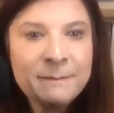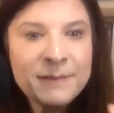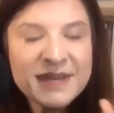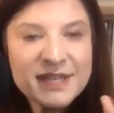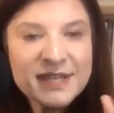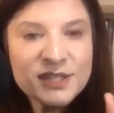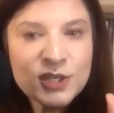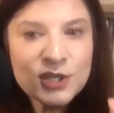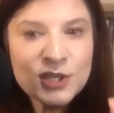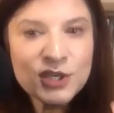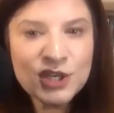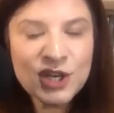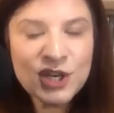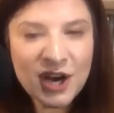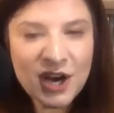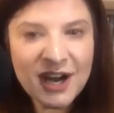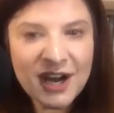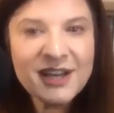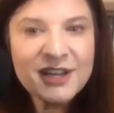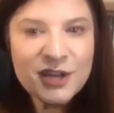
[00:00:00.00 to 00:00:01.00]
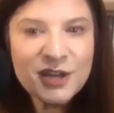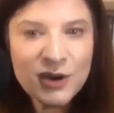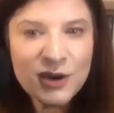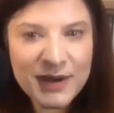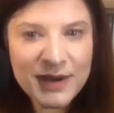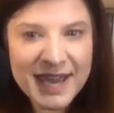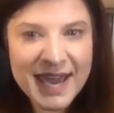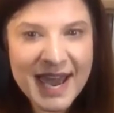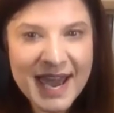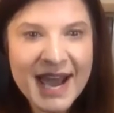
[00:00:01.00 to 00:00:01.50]
Because they're not
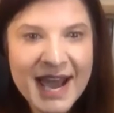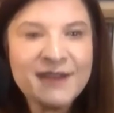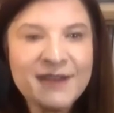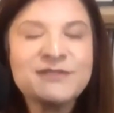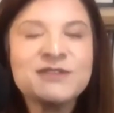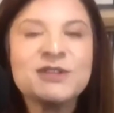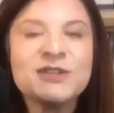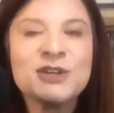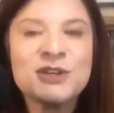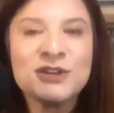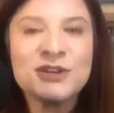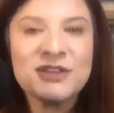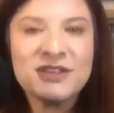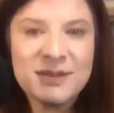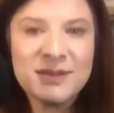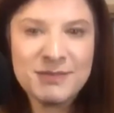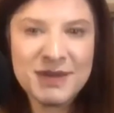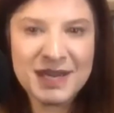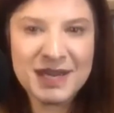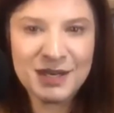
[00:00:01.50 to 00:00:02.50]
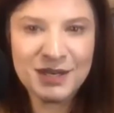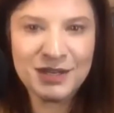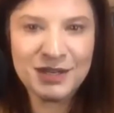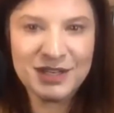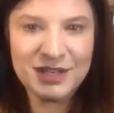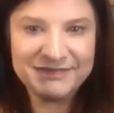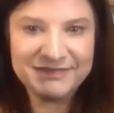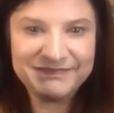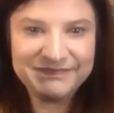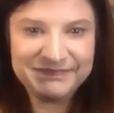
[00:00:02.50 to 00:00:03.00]
going after the
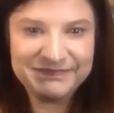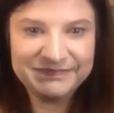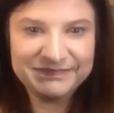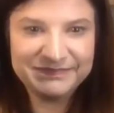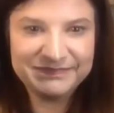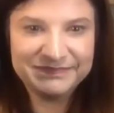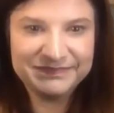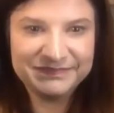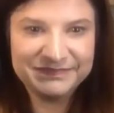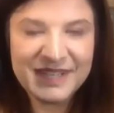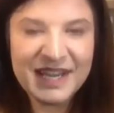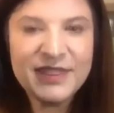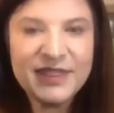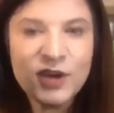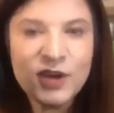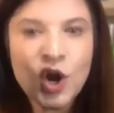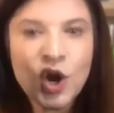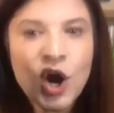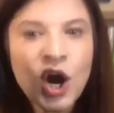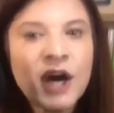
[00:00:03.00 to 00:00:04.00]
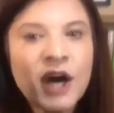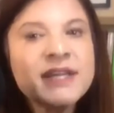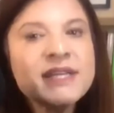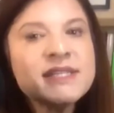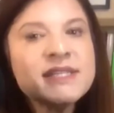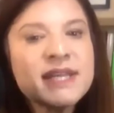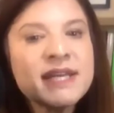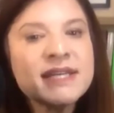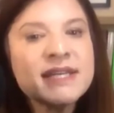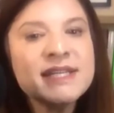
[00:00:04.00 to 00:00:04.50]
manhood. And they're
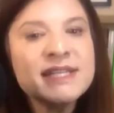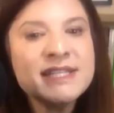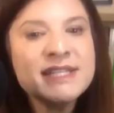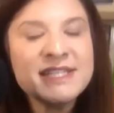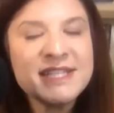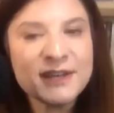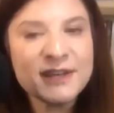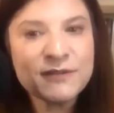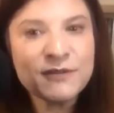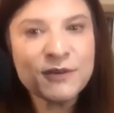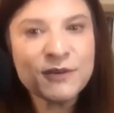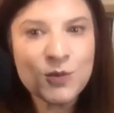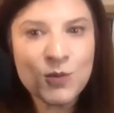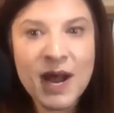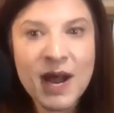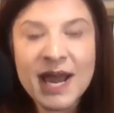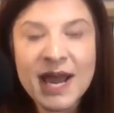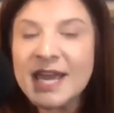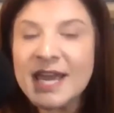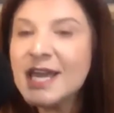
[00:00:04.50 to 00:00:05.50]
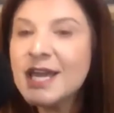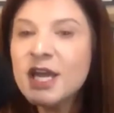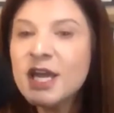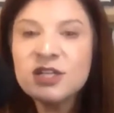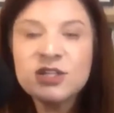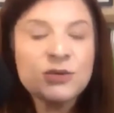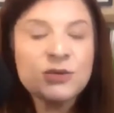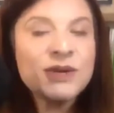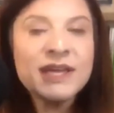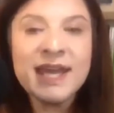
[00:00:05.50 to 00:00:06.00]
honest in a different way.
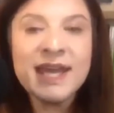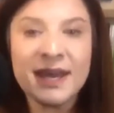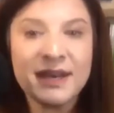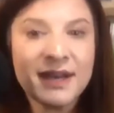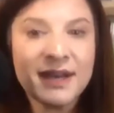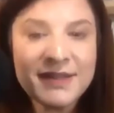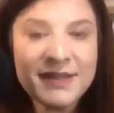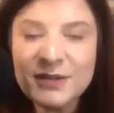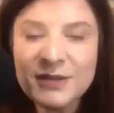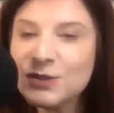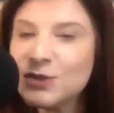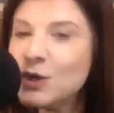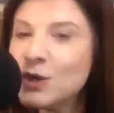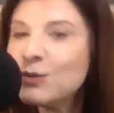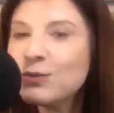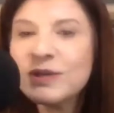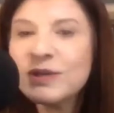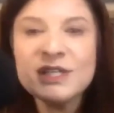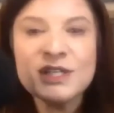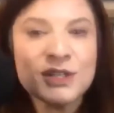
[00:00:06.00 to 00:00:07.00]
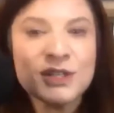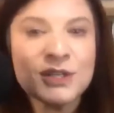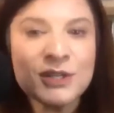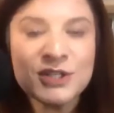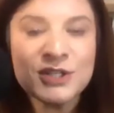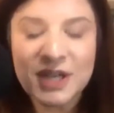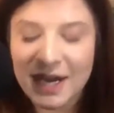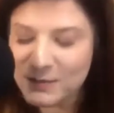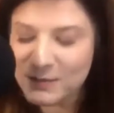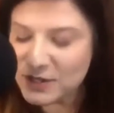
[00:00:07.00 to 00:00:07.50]
So again, there's no
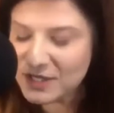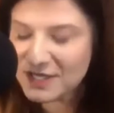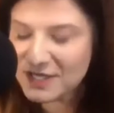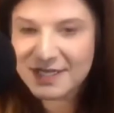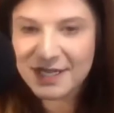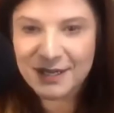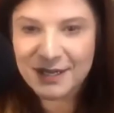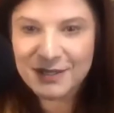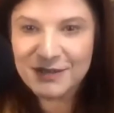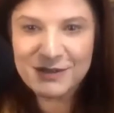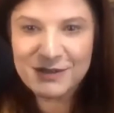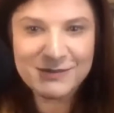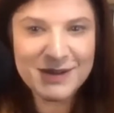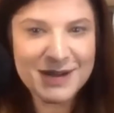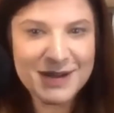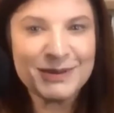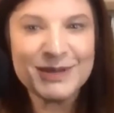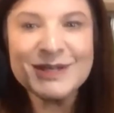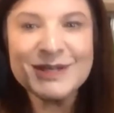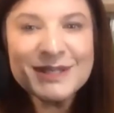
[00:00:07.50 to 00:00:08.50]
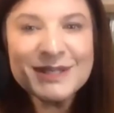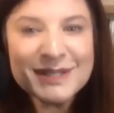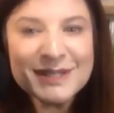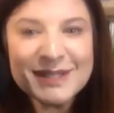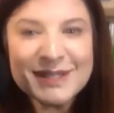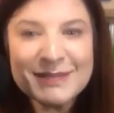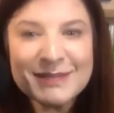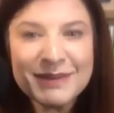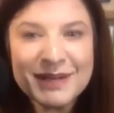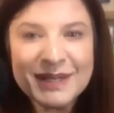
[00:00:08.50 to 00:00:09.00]
research. I'm just telling you from my personal
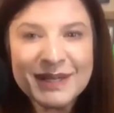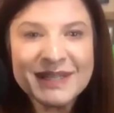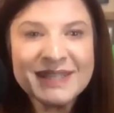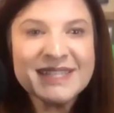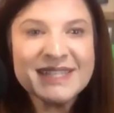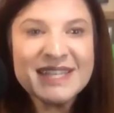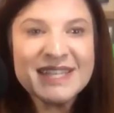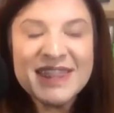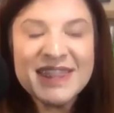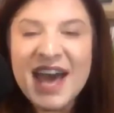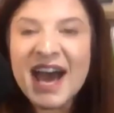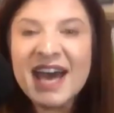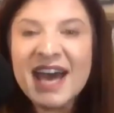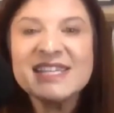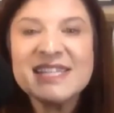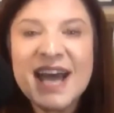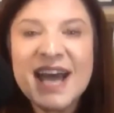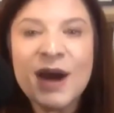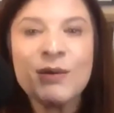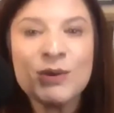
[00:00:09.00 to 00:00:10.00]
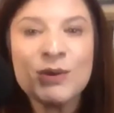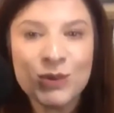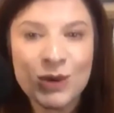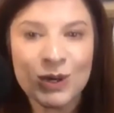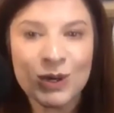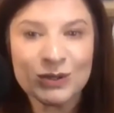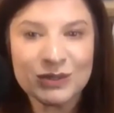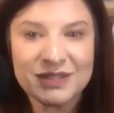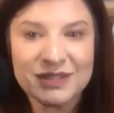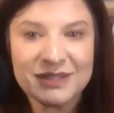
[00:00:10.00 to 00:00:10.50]
experience, that is how it
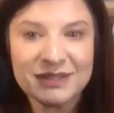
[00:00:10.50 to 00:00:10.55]
rolls.